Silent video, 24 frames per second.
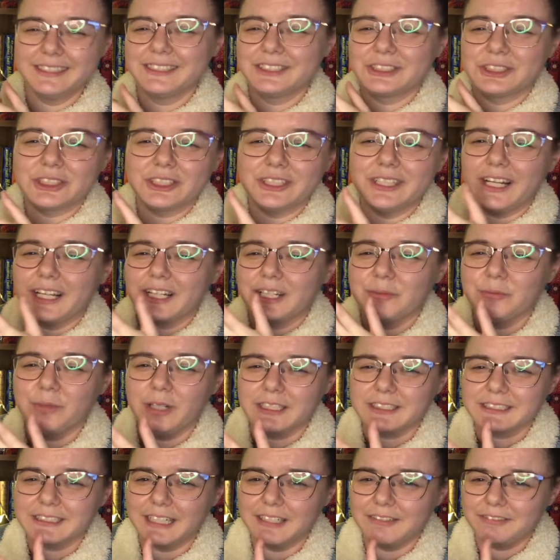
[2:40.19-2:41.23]
Sherlock and
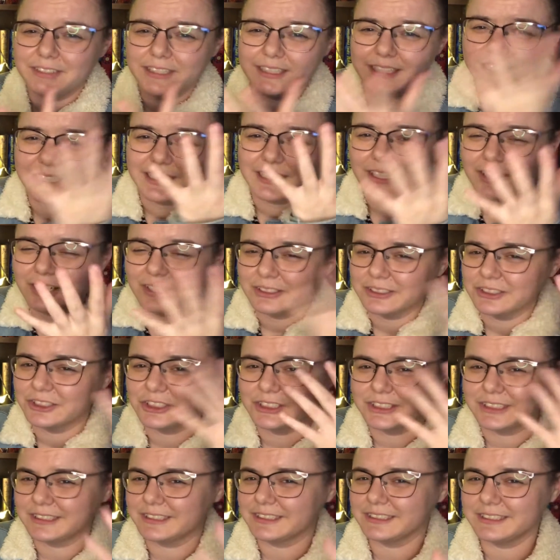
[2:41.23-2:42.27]
Watson I feel like are
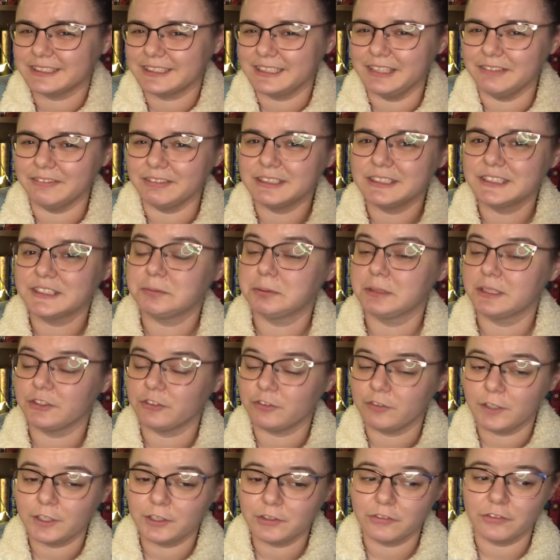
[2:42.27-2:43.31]
just givens, but
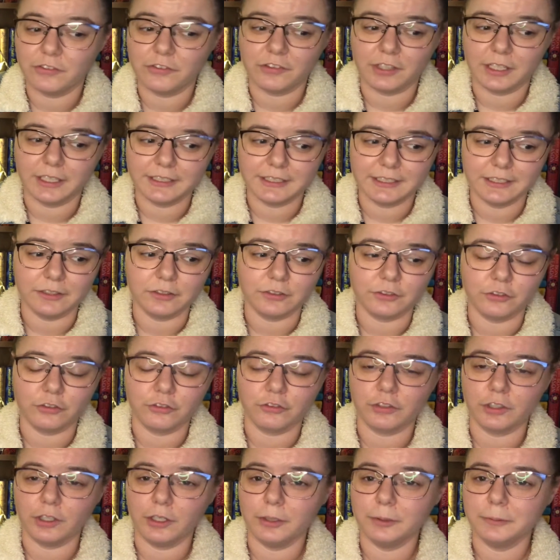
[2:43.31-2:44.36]
as far as the side
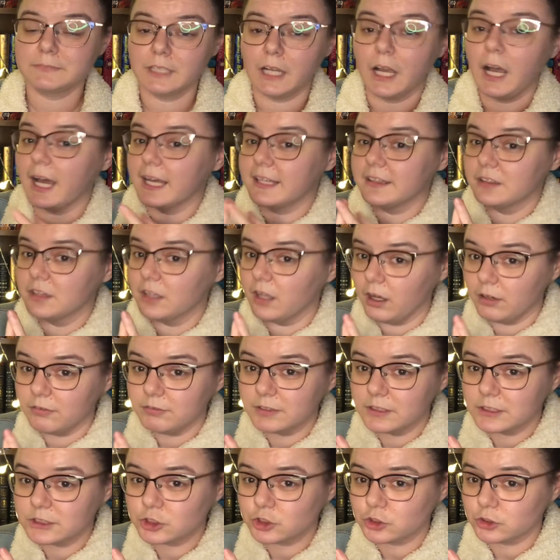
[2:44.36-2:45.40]
characters go, I love
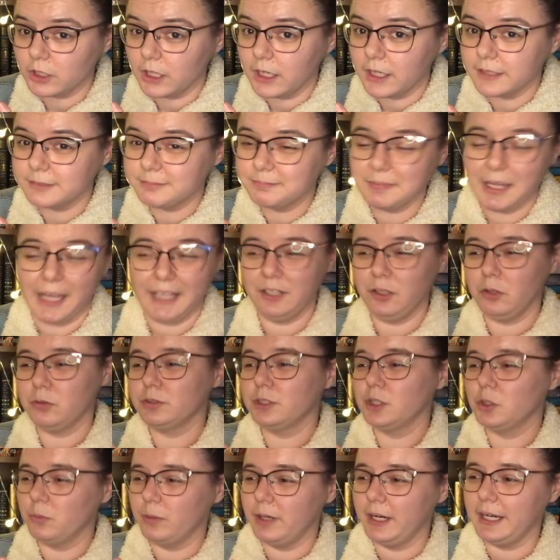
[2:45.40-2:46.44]
Lestrade. I don't
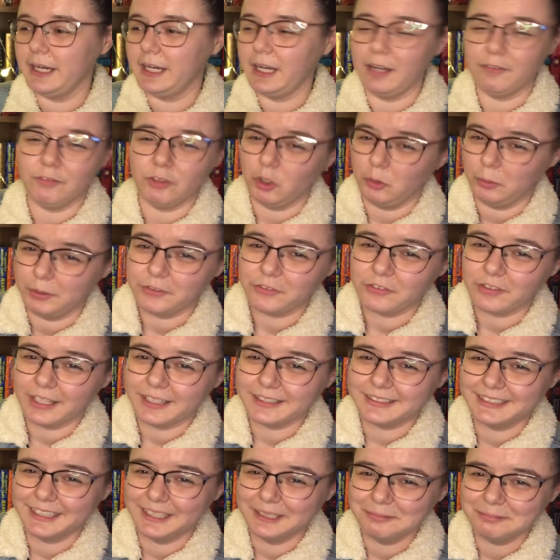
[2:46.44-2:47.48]
know why, I've always
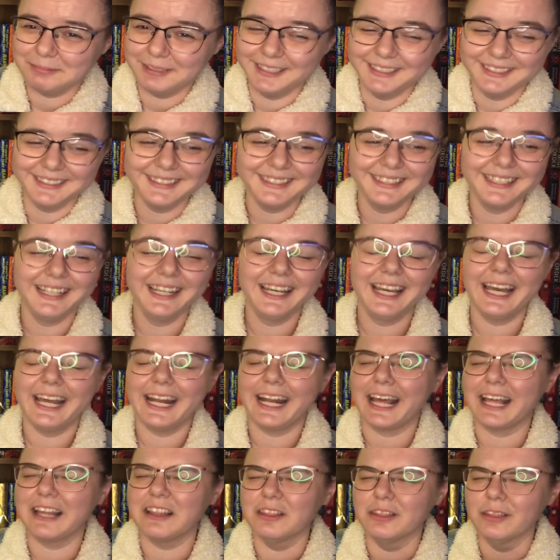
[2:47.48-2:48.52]
liked him.
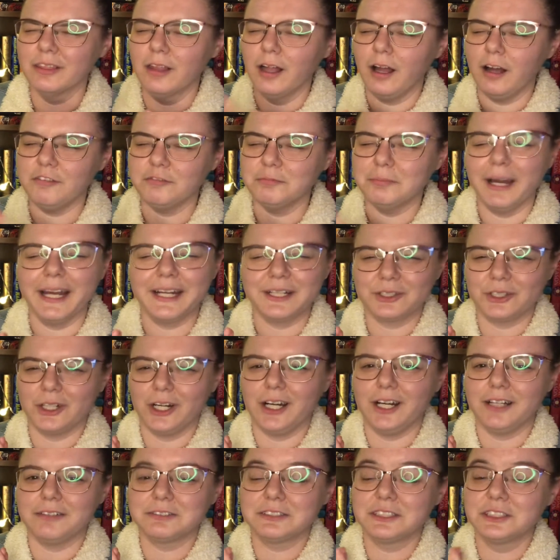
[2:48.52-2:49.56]
And I love
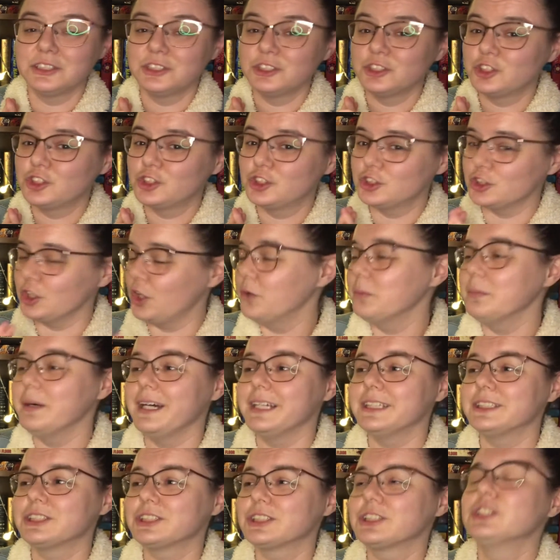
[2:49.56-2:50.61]
Mycroft so
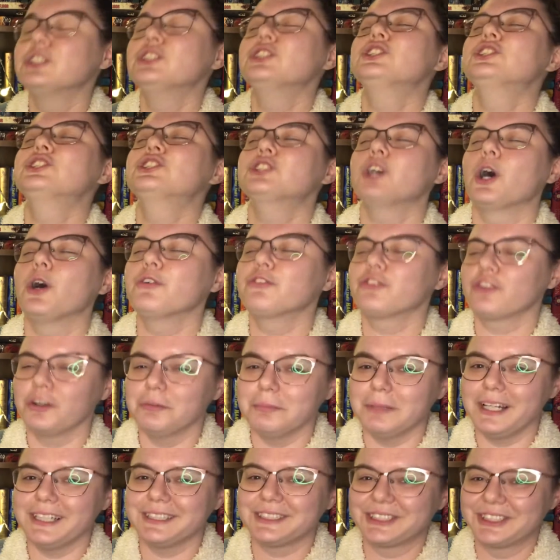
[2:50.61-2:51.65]
much, so
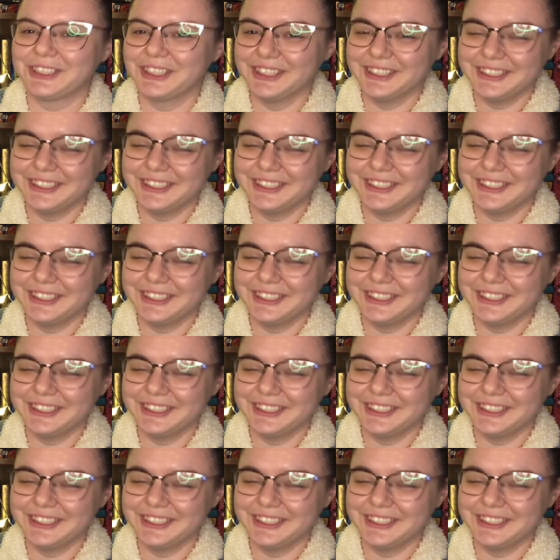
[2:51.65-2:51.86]
much.